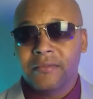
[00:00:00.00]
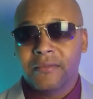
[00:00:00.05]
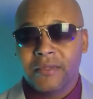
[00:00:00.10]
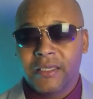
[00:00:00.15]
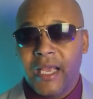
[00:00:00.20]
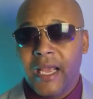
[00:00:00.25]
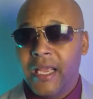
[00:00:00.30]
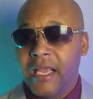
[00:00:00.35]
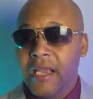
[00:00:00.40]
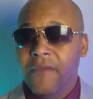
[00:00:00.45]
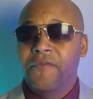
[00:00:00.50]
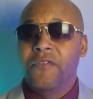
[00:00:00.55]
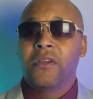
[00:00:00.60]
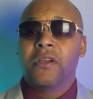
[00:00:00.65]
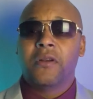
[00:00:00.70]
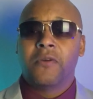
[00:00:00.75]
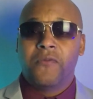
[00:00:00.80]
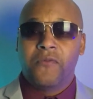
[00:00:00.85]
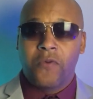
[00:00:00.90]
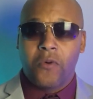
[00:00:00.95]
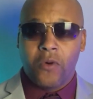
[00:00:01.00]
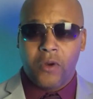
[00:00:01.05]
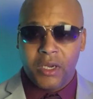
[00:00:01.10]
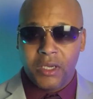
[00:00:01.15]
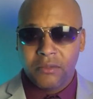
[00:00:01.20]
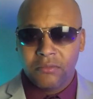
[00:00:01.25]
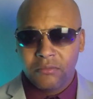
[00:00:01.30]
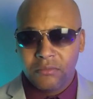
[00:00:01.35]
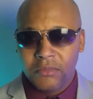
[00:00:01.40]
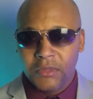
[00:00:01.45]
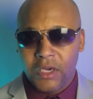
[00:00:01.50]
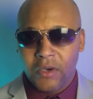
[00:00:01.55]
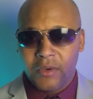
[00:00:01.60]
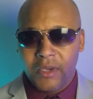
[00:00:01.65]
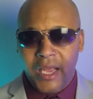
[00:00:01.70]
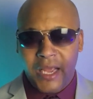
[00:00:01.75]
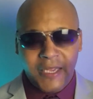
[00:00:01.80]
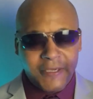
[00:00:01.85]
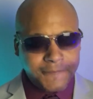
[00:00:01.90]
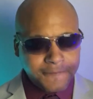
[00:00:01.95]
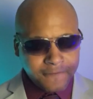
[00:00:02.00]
okay, if you can afford it, okay?